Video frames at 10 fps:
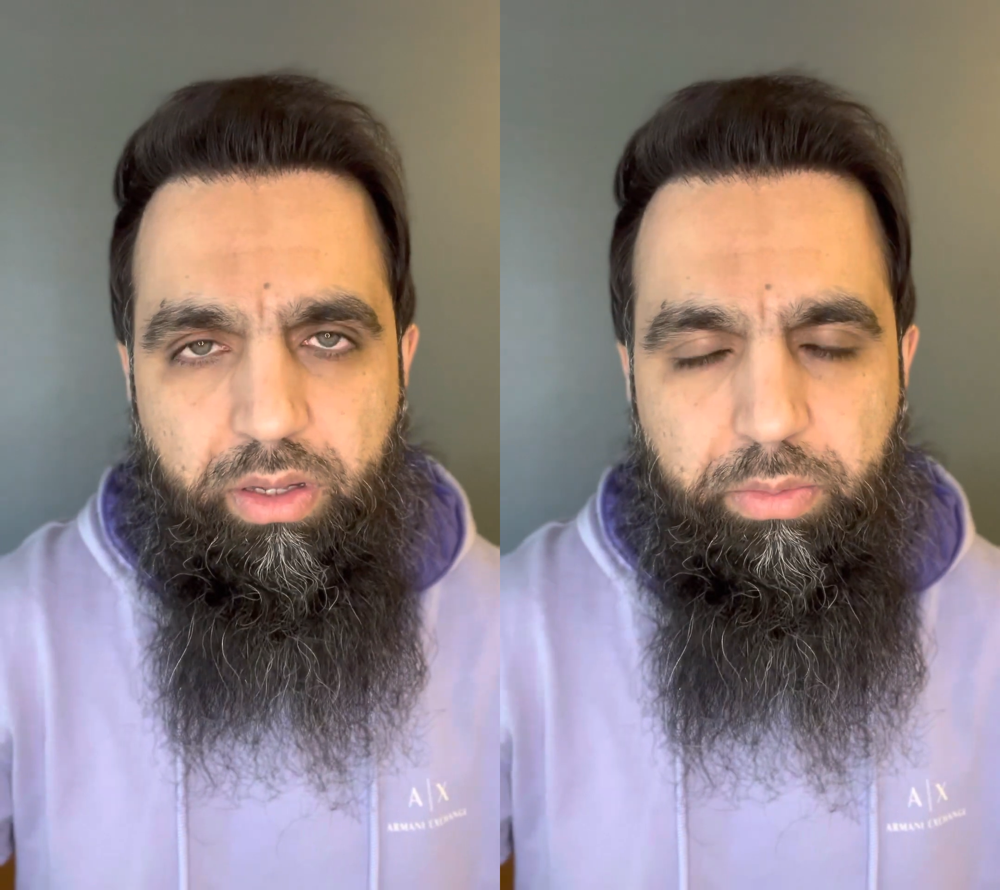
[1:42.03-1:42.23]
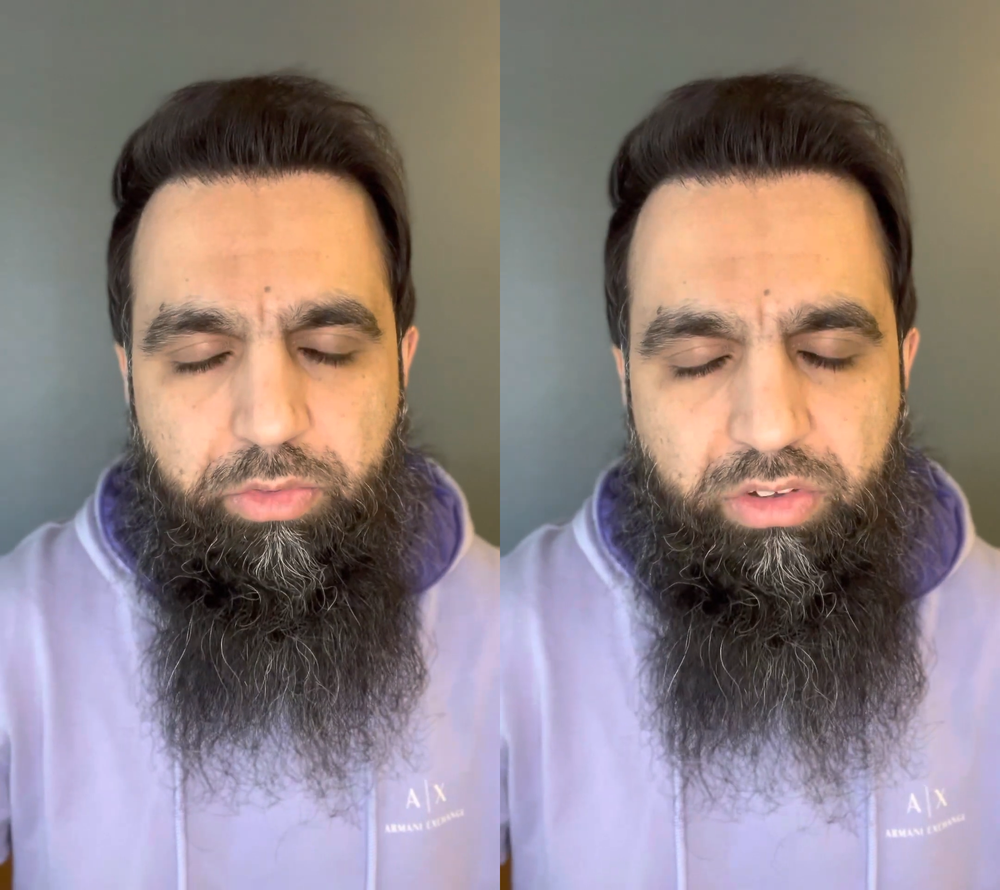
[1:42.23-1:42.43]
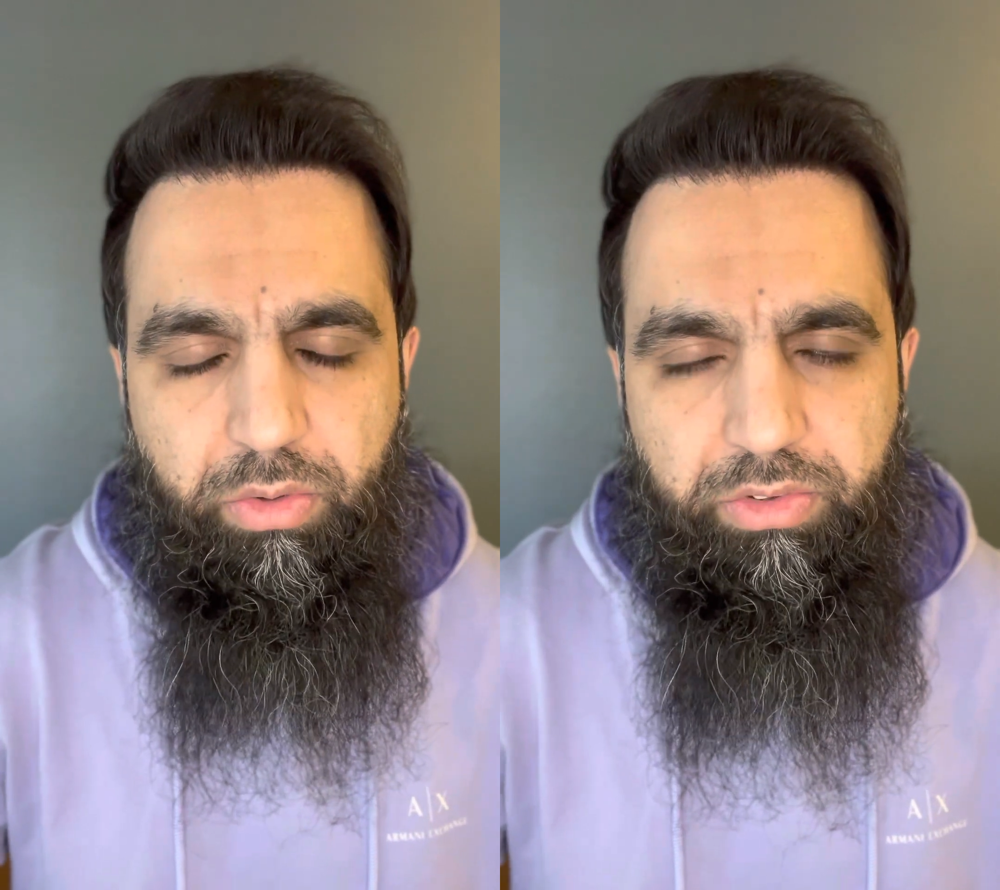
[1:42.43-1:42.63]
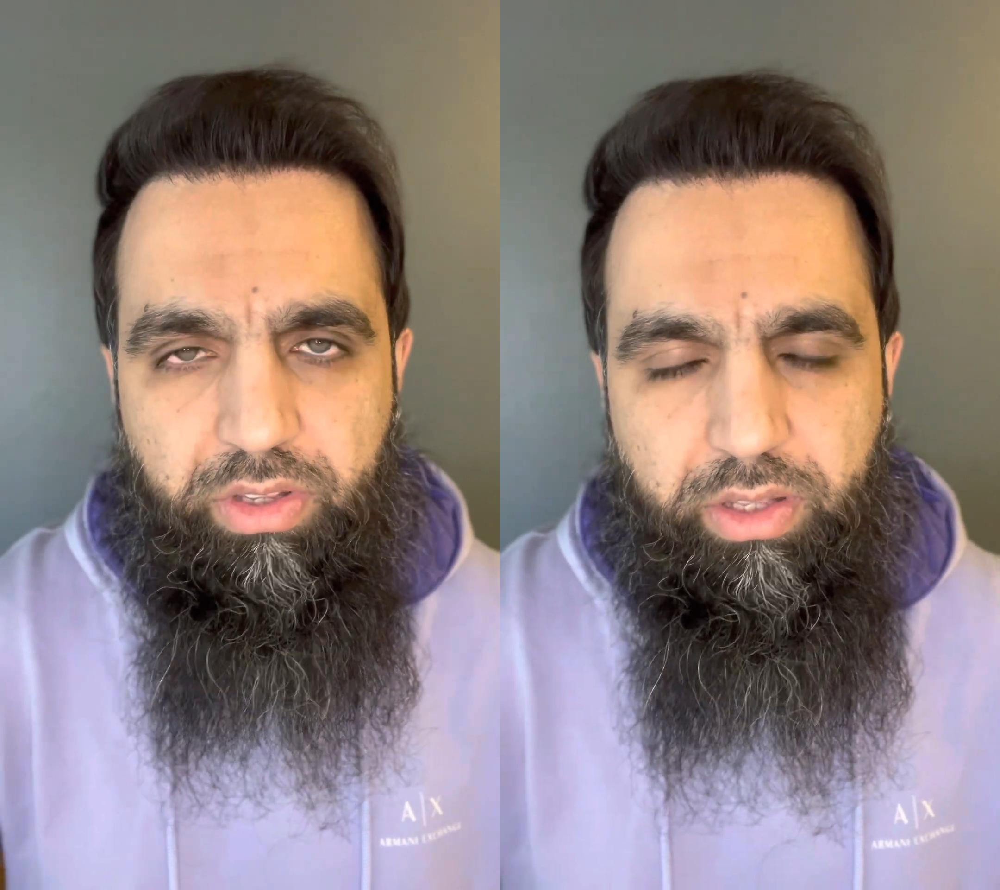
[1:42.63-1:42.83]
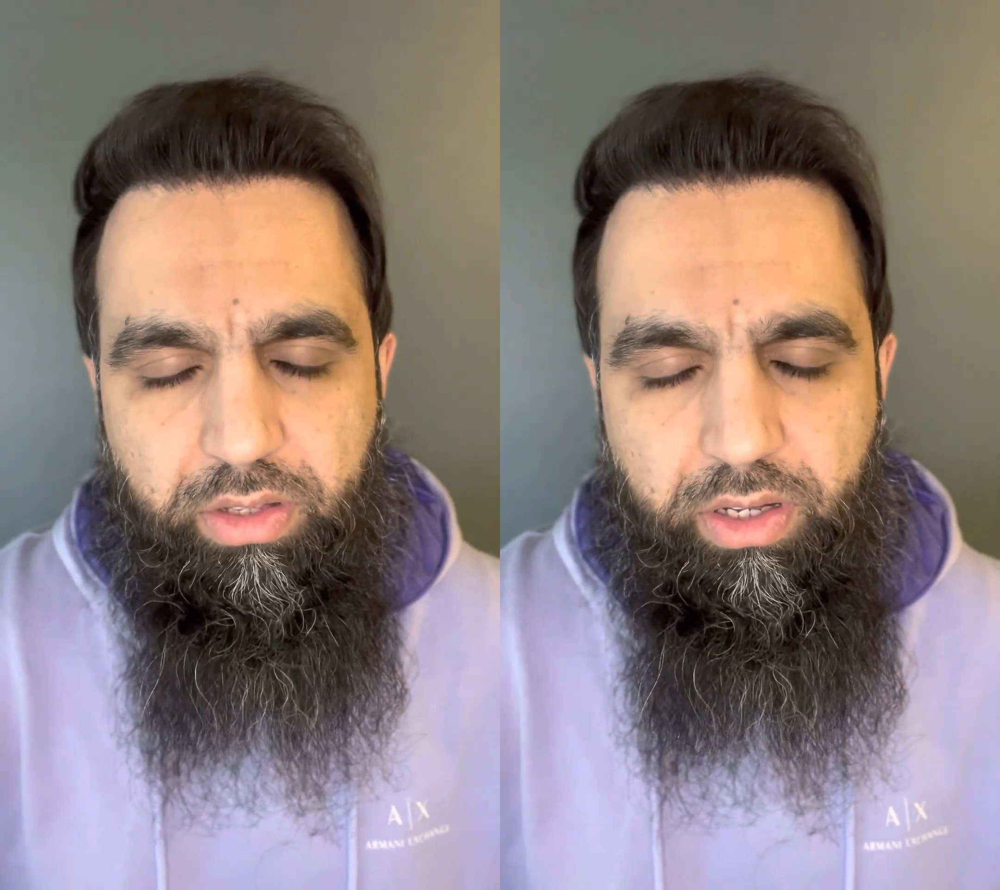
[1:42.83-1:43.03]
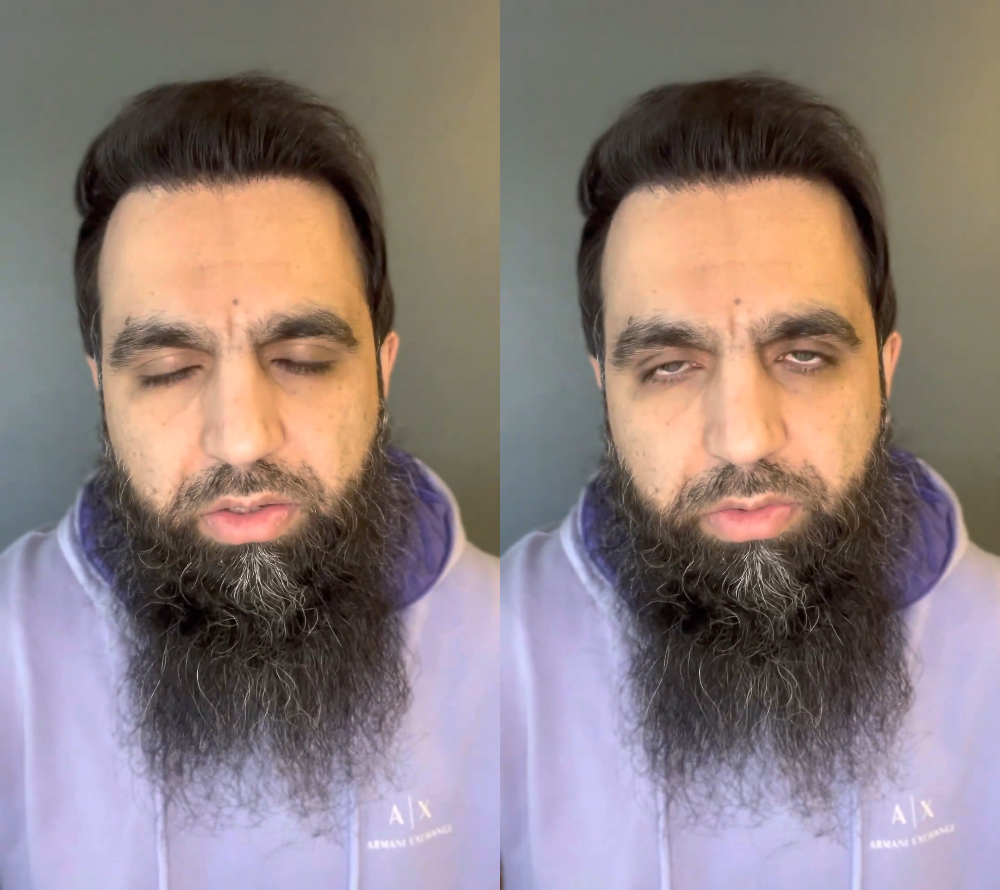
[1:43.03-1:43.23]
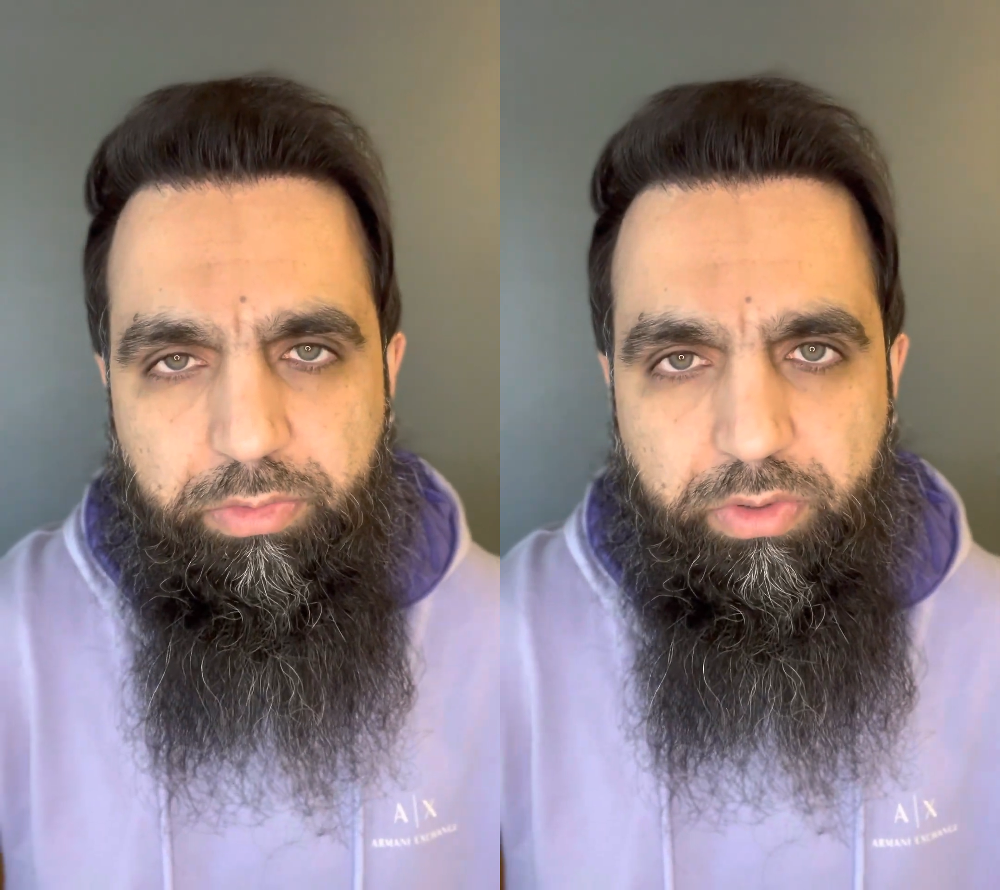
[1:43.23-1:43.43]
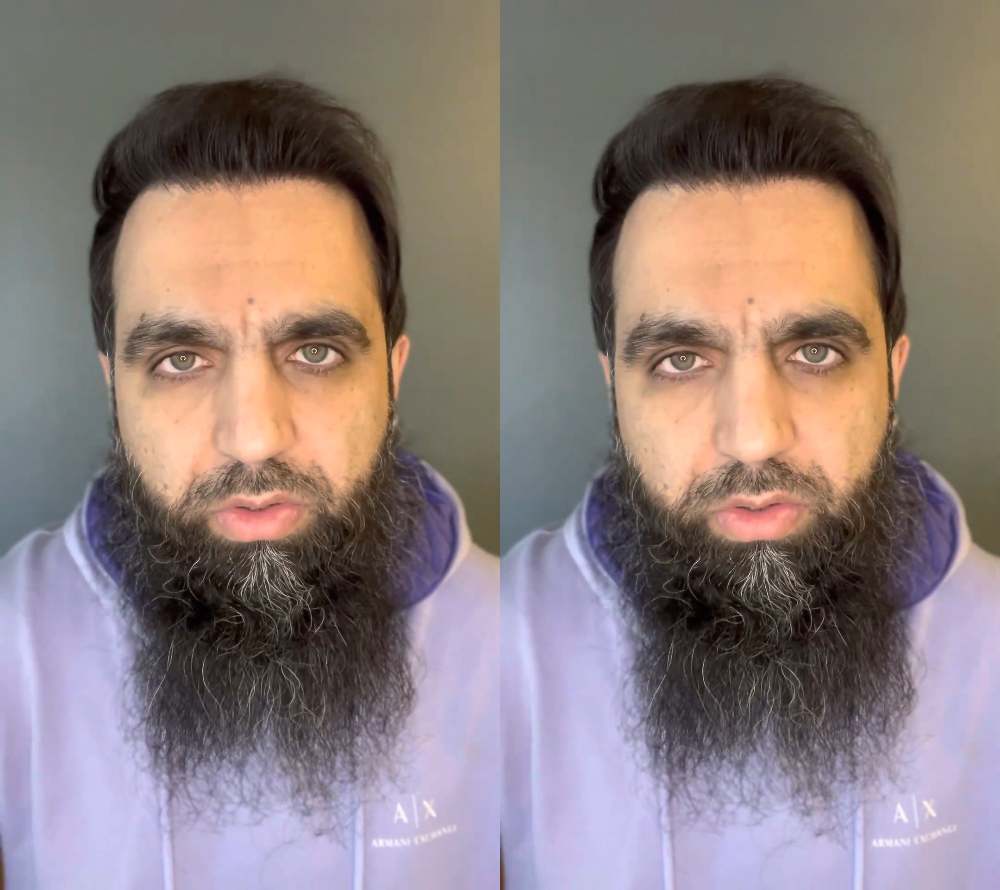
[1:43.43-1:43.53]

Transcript: resulting in kind of